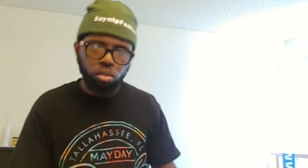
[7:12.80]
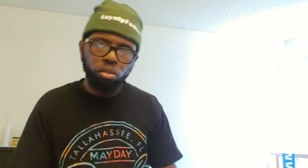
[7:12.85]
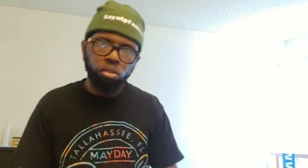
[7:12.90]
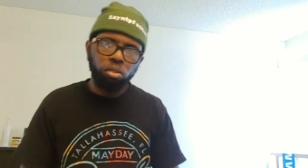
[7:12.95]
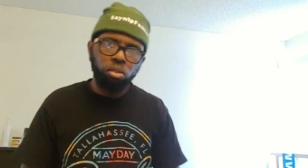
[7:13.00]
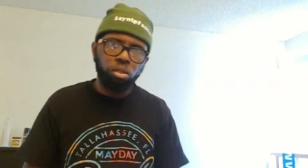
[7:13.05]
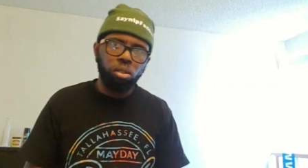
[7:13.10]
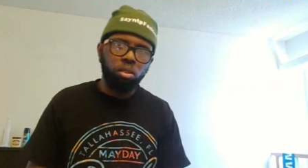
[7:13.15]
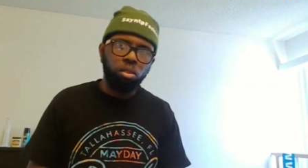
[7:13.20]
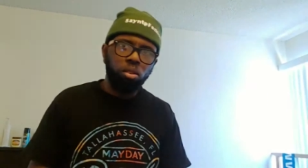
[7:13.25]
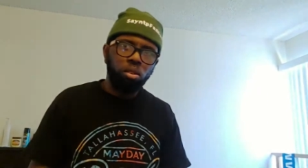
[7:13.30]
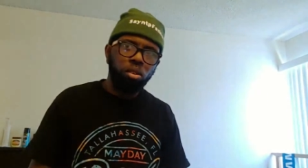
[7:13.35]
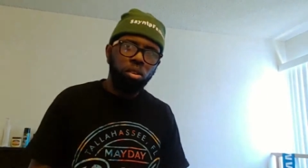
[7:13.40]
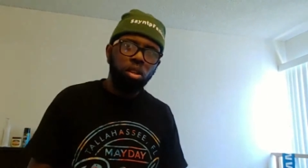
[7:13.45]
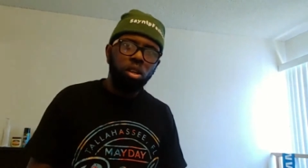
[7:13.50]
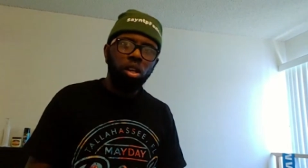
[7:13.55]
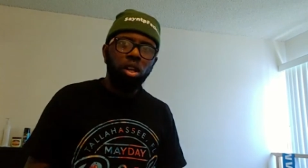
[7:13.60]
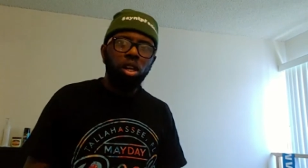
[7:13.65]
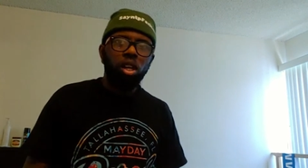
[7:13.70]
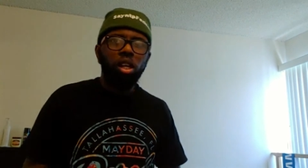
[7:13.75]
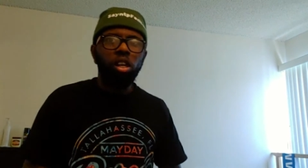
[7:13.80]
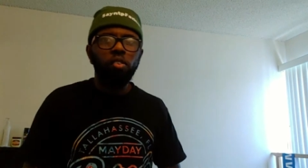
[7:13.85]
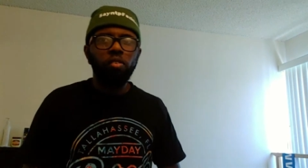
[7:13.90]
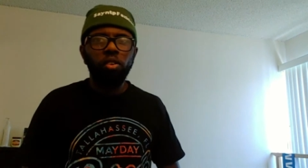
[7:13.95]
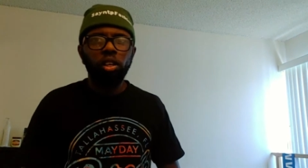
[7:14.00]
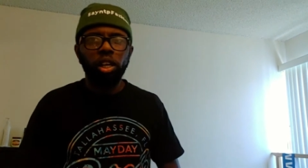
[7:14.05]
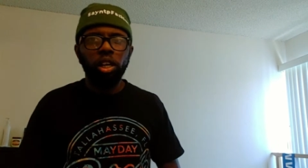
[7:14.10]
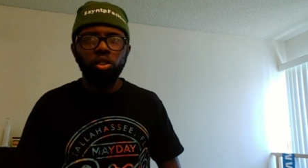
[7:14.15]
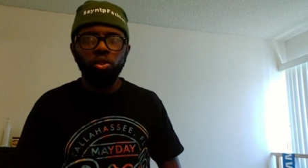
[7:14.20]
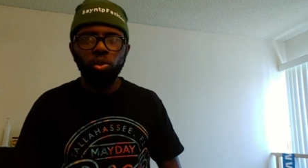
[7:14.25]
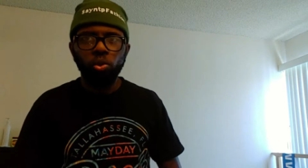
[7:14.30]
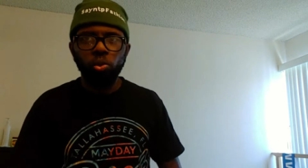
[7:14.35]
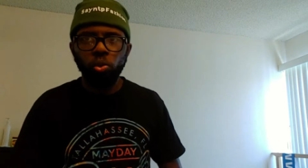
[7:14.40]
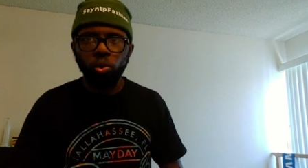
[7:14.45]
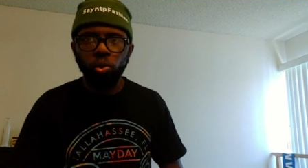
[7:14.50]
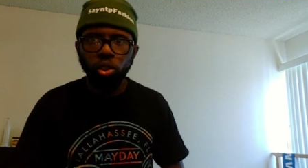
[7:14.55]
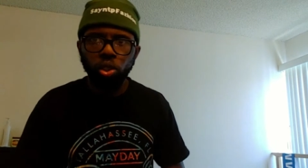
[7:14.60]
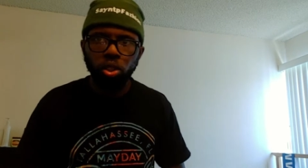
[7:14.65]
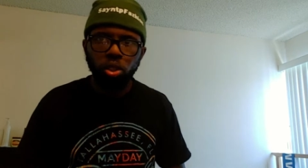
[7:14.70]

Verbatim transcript: So, let me know, guys, who, who,